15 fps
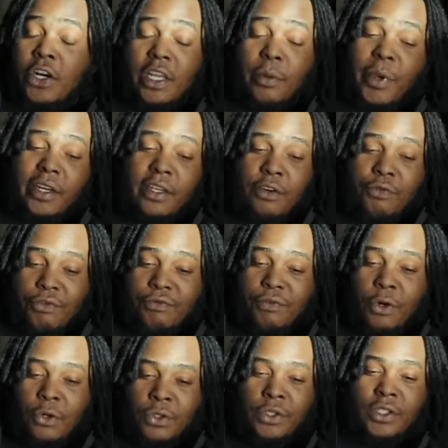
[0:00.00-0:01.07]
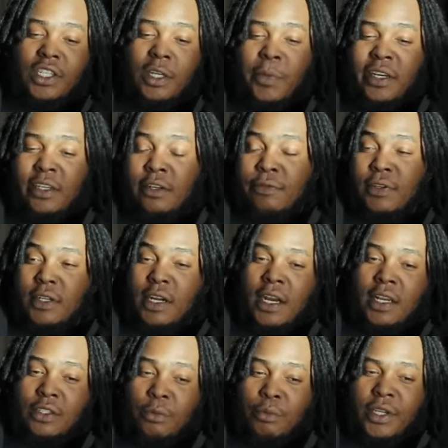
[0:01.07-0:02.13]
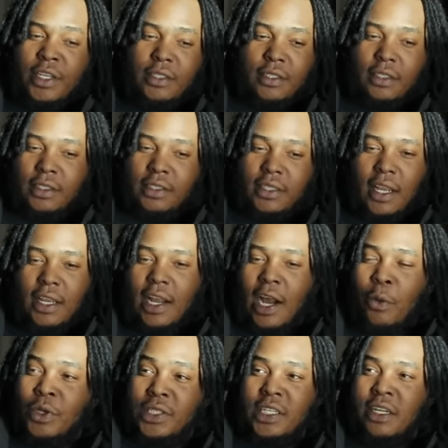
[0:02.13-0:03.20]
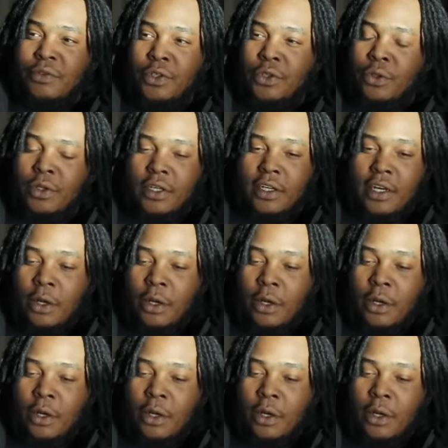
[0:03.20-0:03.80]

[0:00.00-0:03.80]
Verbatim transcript: They make yeah. different folders and they make different kinds of beats. And it's like I was never doing that.